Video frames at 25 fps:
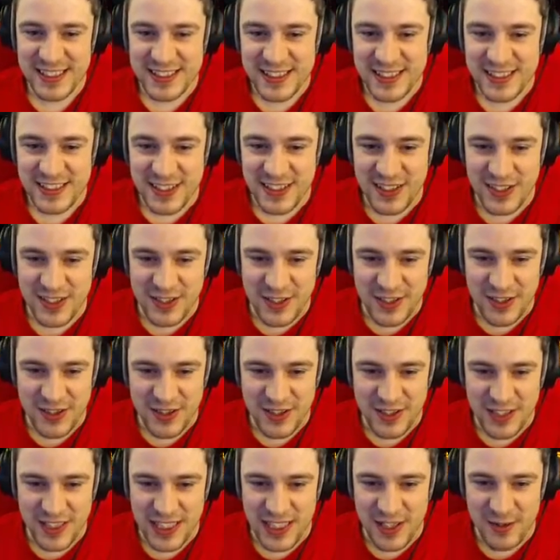Oh, you're not
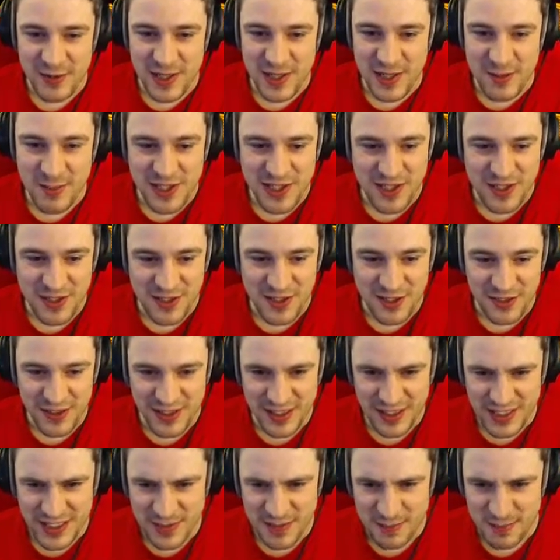going to get away, Mr. Conda.
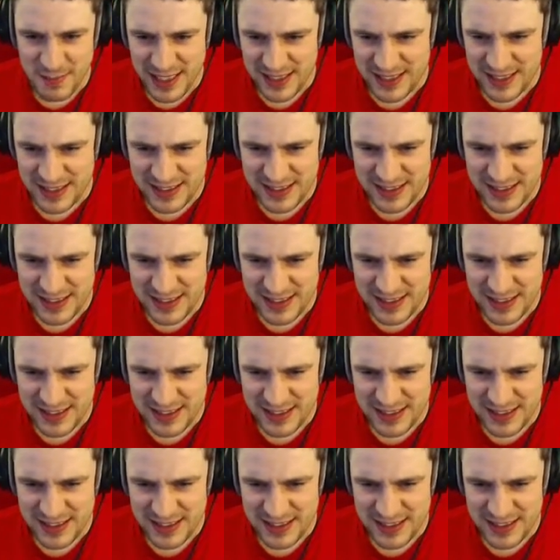Come back.